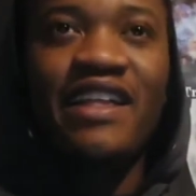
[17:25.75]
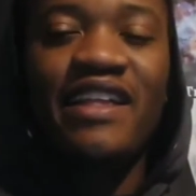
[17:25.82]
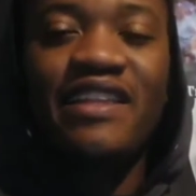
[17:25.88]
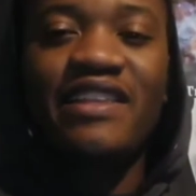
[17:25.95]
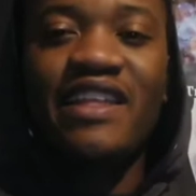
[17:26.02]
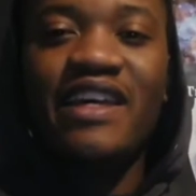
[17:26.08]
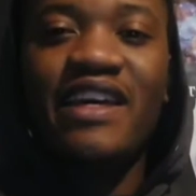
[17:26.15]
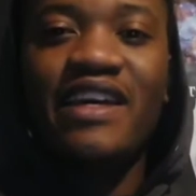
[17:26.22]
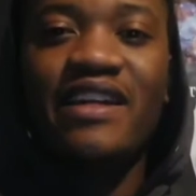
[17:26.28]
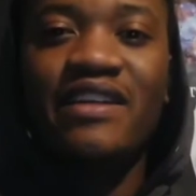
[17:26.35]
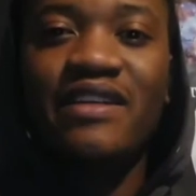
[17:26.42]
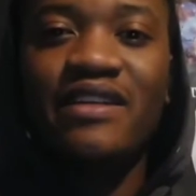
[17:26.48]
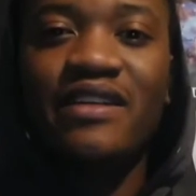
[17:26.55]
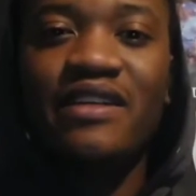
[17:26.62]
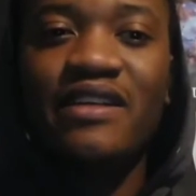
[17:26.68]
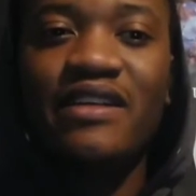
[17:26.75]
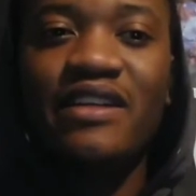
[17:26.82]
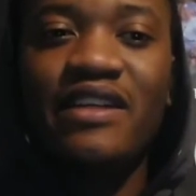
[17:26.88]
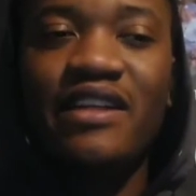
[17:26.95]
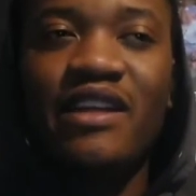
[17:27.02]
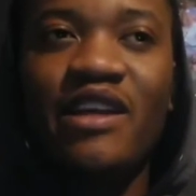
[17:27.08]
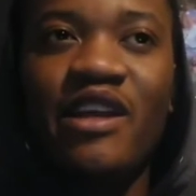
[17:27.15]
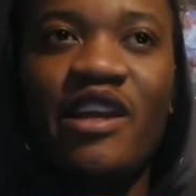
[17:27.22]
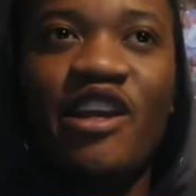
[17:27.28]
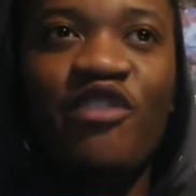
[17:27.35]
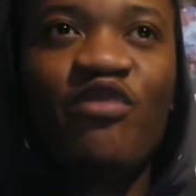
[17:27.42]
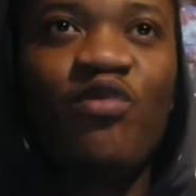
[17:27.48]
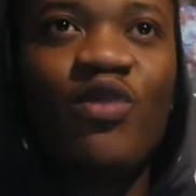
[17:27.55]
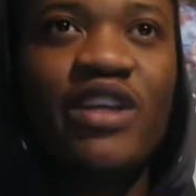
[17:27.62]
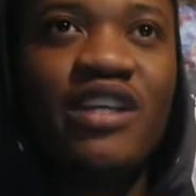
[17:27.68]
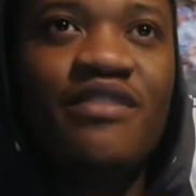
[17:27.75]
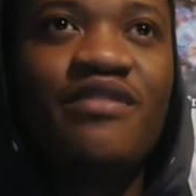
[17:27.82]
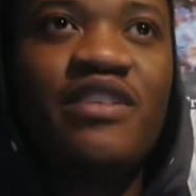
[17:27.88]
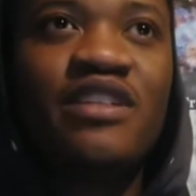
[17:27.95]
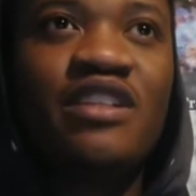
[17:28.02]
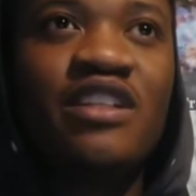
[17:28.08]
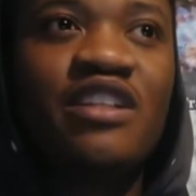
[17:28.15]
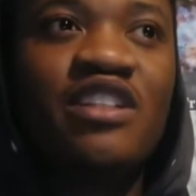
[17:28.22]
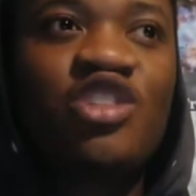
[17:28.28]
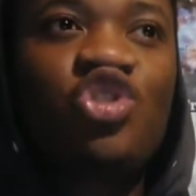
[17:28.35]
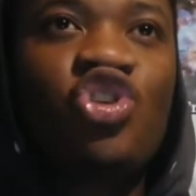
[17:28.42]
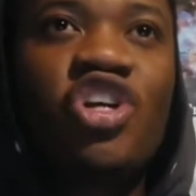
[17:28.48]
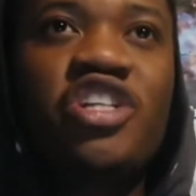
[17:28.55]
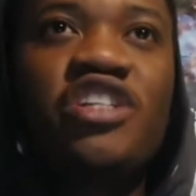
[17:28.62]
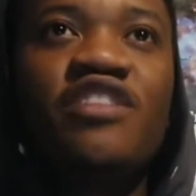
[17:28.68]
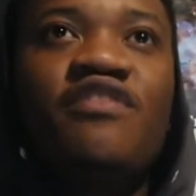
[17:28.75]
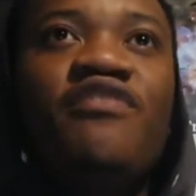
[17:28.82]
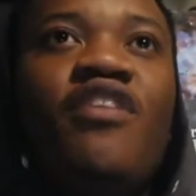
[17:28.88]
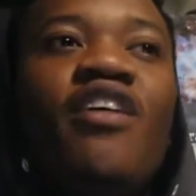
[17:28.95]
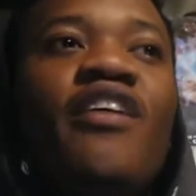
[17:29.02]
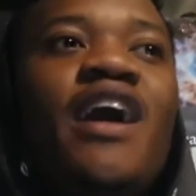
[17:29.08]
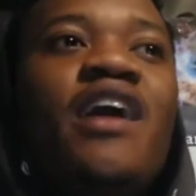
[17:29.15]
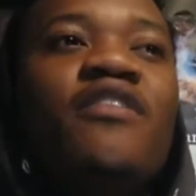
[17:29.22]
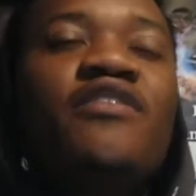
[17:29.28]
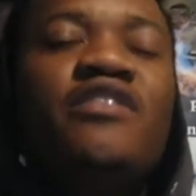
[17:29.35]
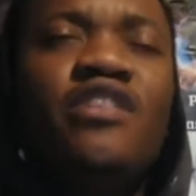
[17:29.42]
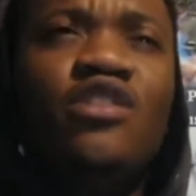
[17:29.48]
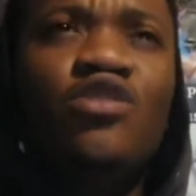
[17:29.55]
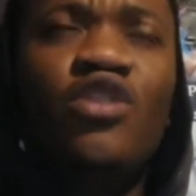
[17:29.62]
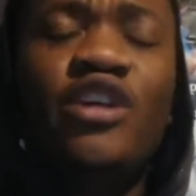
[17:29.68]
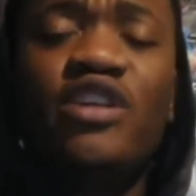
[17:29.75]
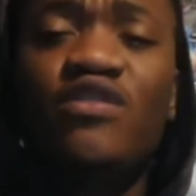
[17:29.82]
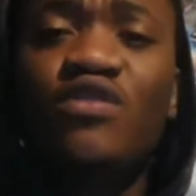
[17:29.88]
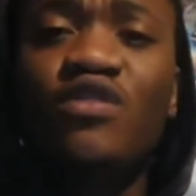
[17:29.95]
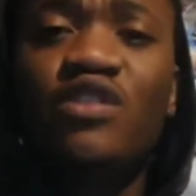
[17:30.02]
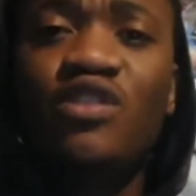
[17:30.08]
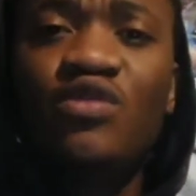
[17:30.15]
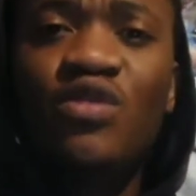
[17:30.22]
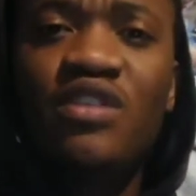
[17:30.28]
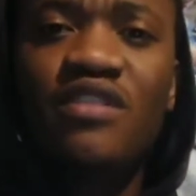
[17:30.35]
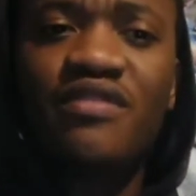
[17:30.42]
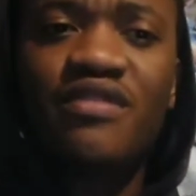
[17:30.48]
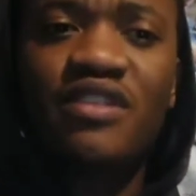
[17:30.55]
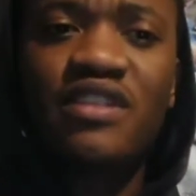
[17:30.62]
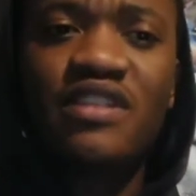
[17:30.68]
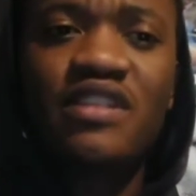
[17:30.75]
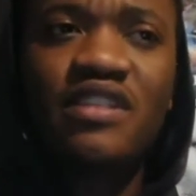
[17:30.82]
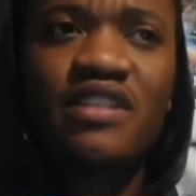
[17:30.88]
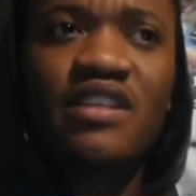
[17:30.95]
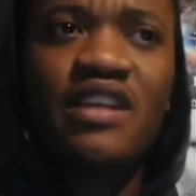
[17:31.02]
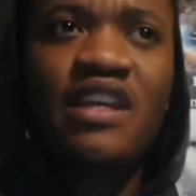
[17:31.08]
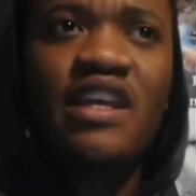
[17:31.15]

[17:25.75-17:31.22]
then if we even stretch it far out and look into the universe,